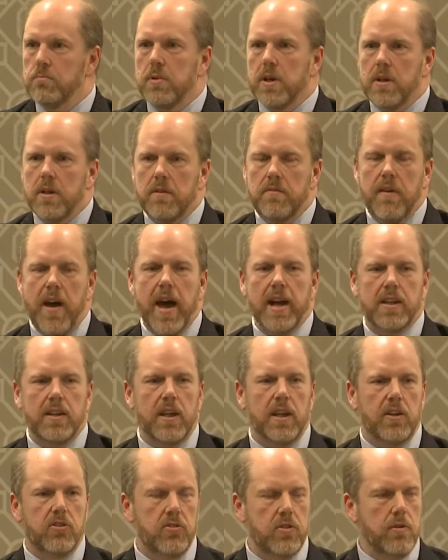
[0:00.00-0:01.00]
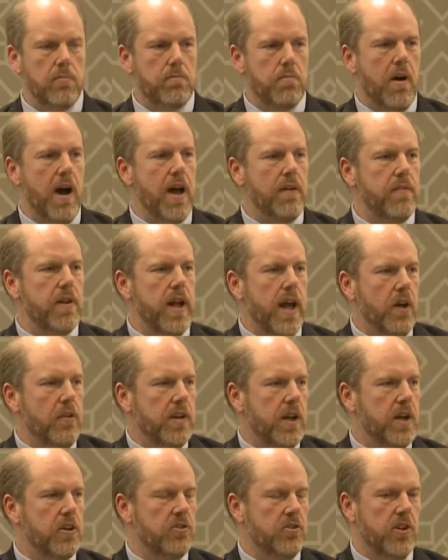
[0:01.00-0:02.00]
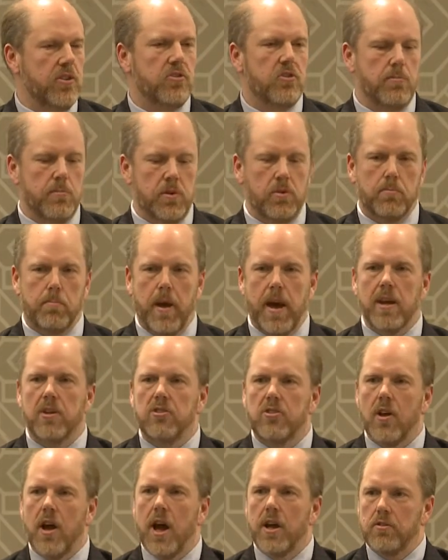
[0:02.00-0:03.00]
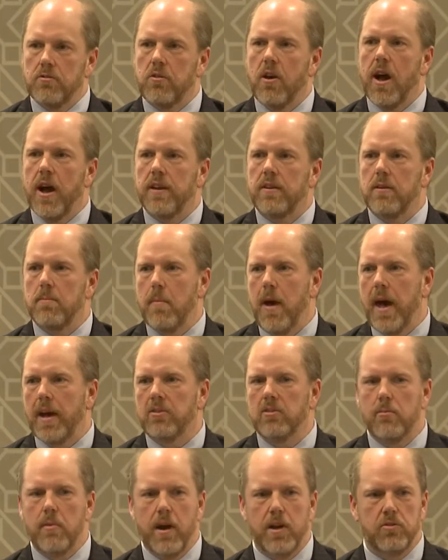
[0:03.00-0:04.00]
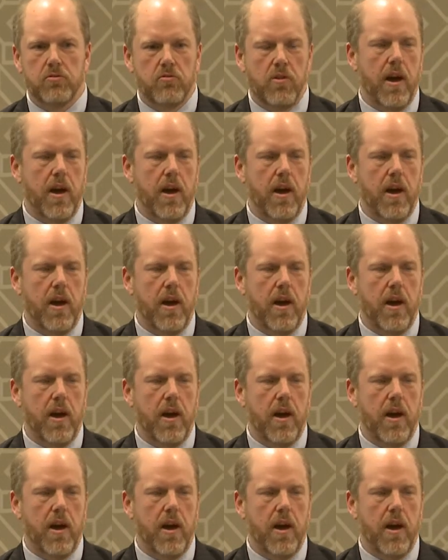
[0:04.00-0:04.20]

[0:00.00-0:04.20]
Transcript: but the fact is the private healthcare system is based on trying to maximize